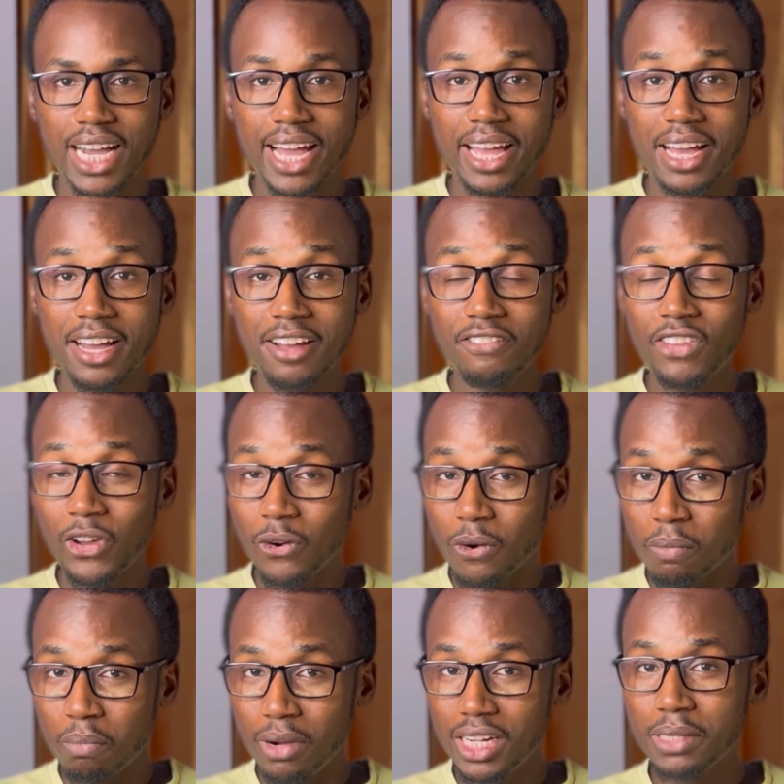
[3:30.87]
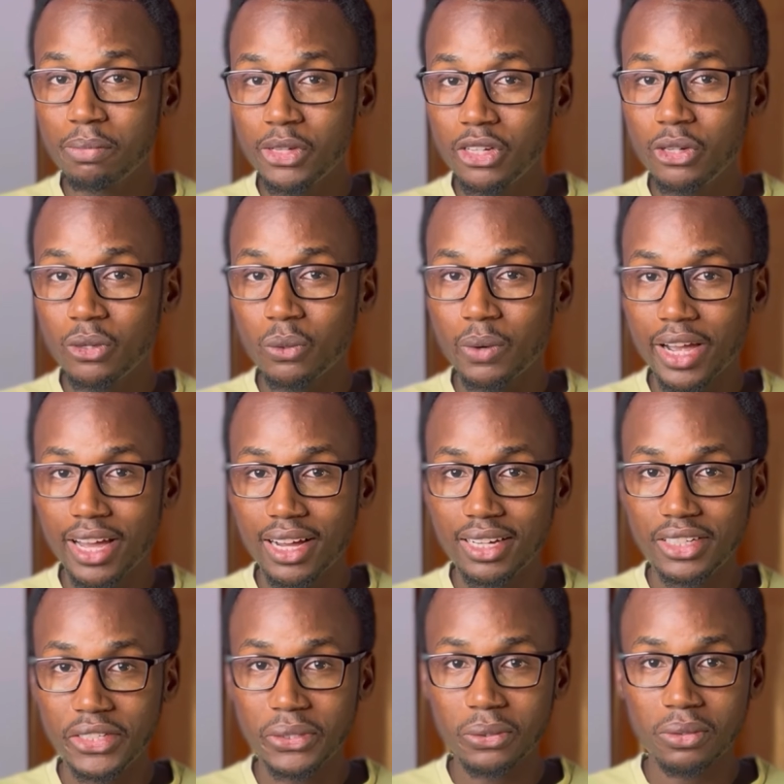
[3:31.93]
I have a complete video where I
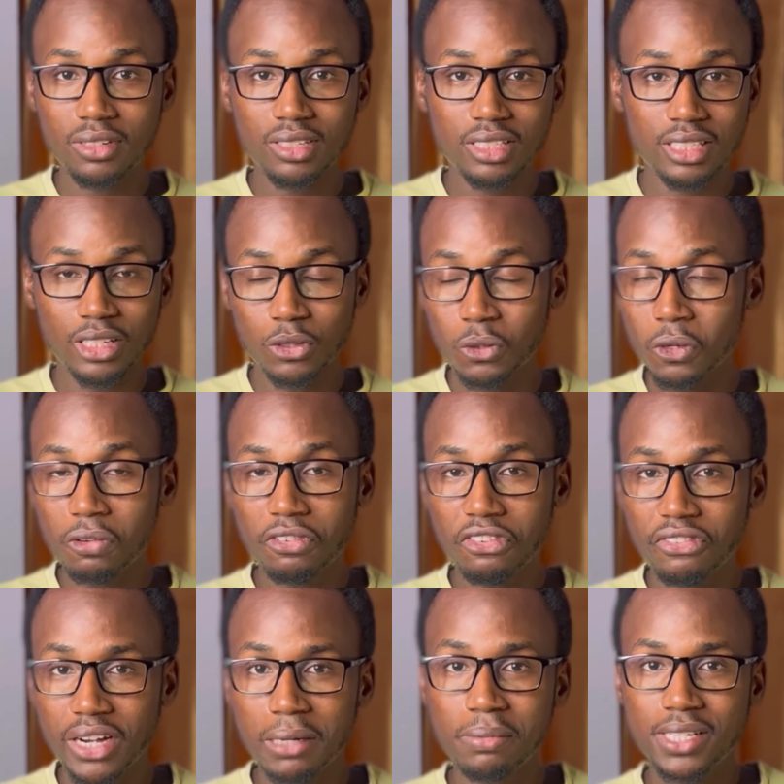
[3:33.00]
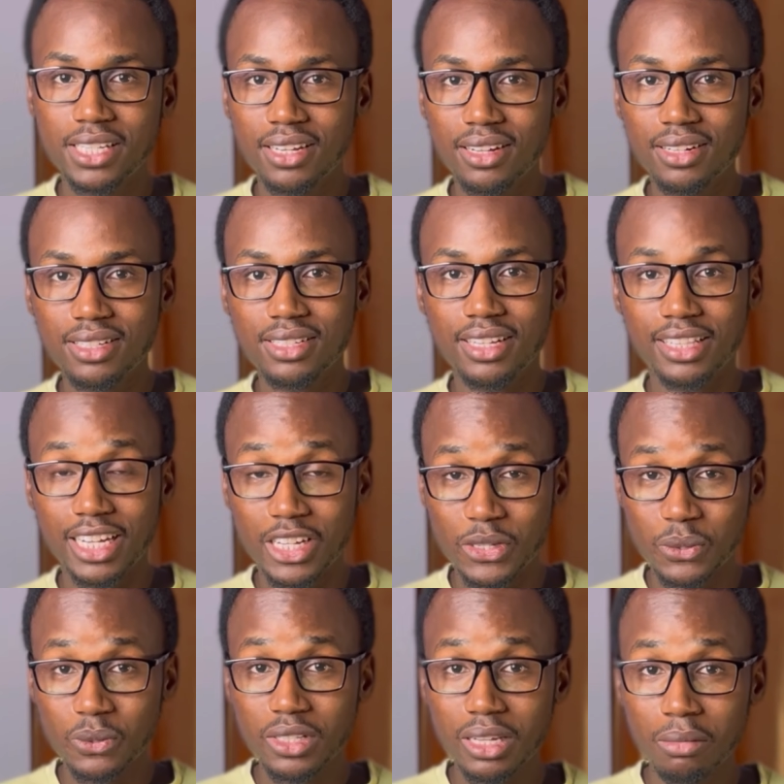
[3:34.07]
showed the top 5 skills that are
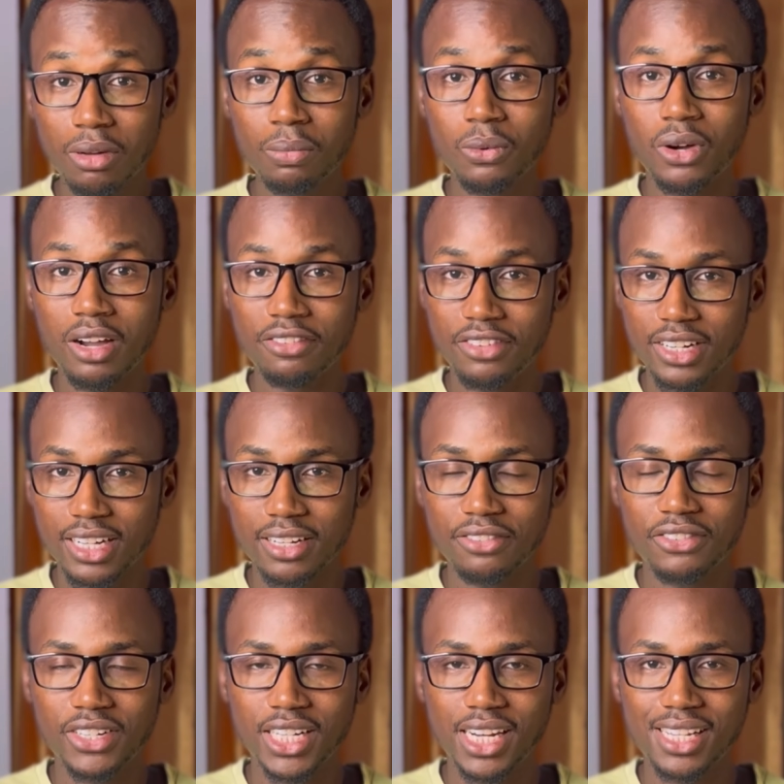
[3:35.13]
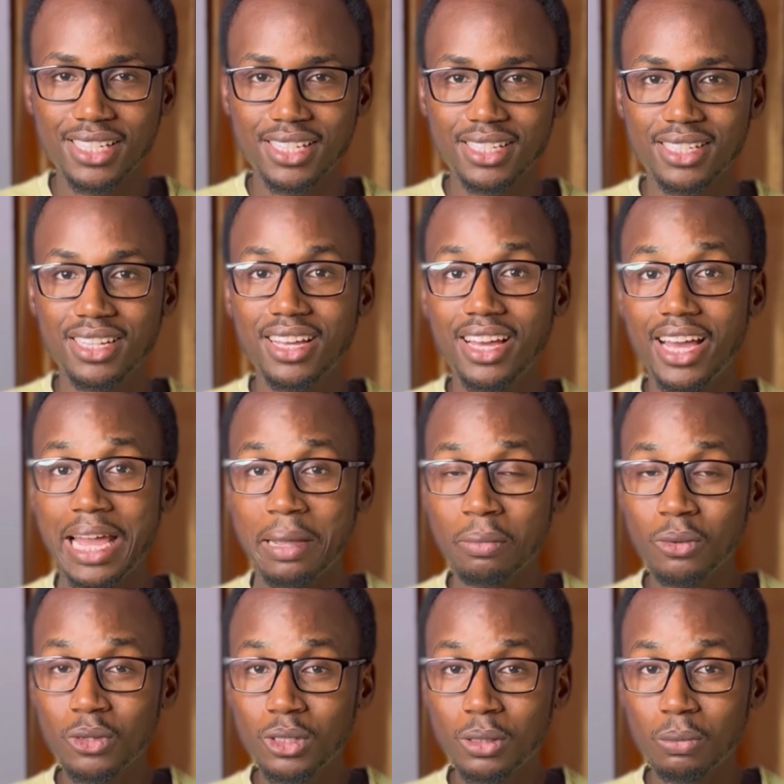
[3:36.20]
suitable for African freelancers. I'm
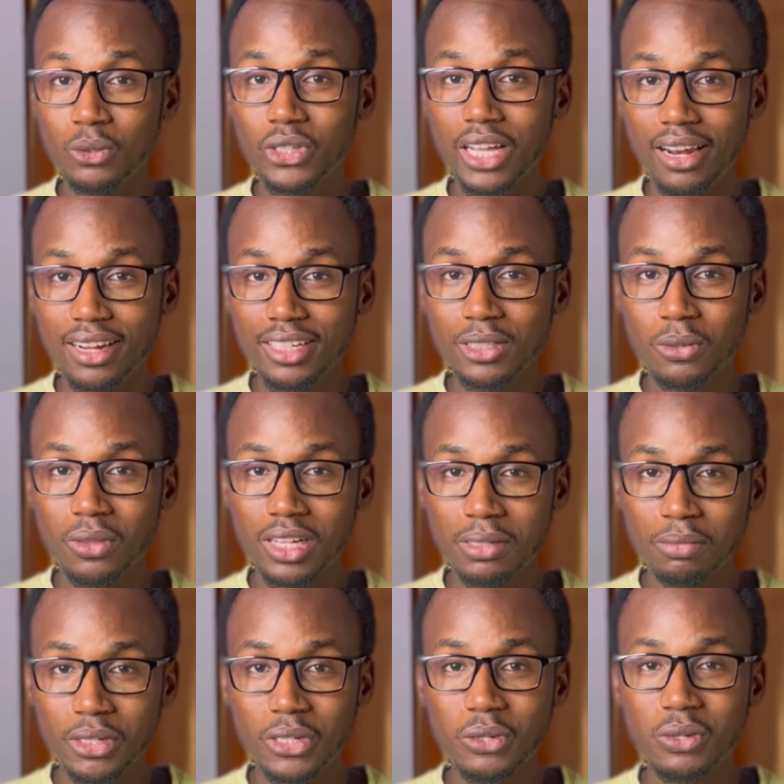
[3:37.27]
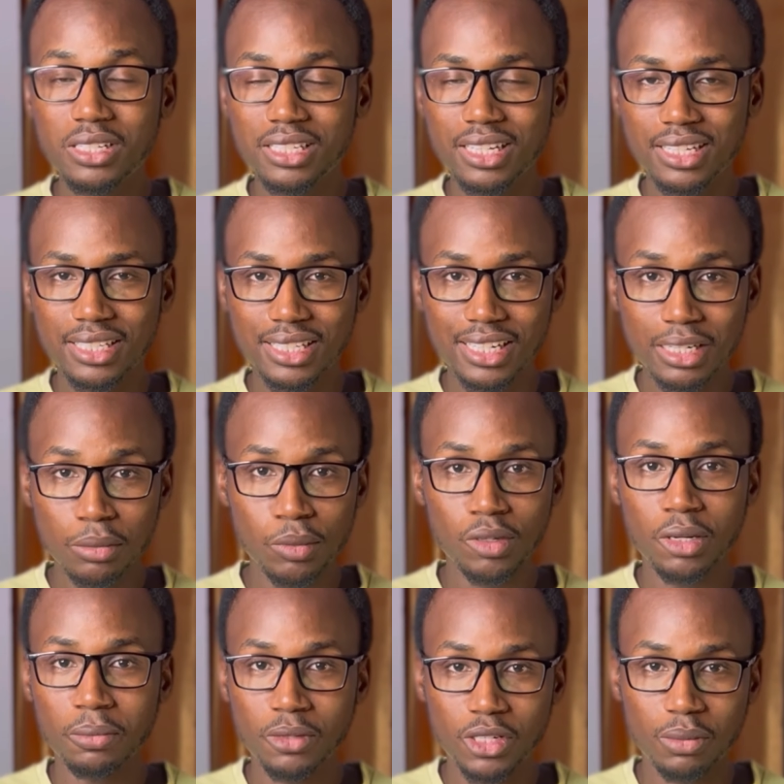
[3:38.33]
going to put a link to that video in the description
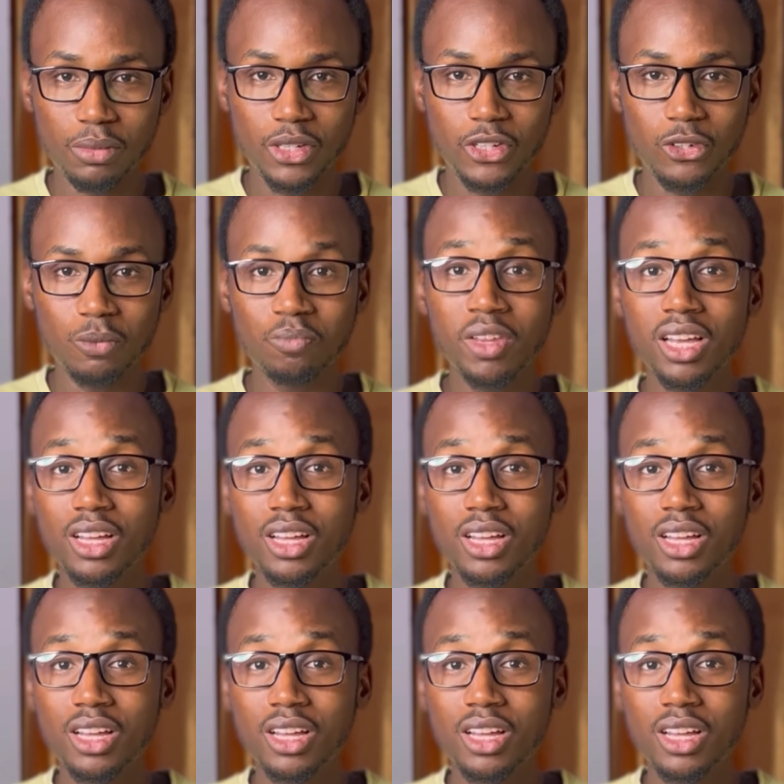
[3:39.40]
of this video.